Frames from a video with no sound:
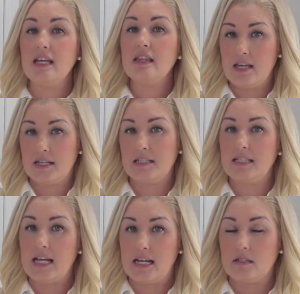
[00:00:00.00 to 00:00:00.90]
in the
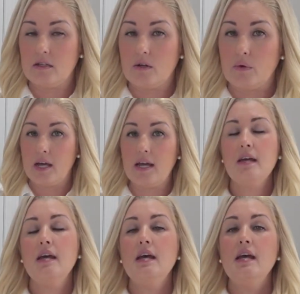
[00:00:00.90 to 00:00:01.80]
estates,
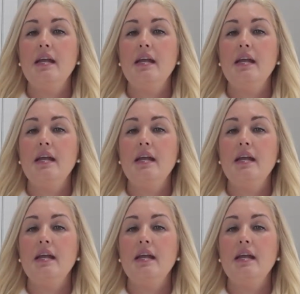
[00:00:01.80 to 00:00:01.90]
okay?